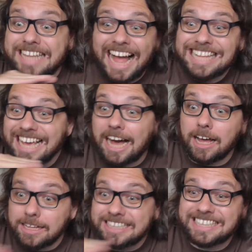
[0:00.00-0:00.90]
Taglia,
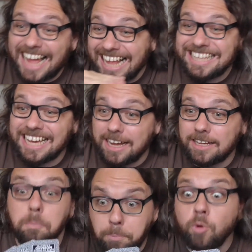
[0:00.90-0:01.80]
taglia!
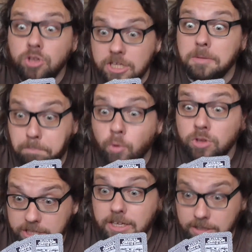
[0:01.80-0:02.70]
Punti,
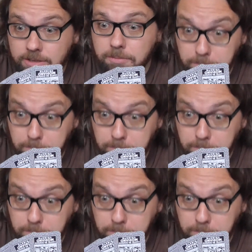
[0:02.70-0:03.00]
punti,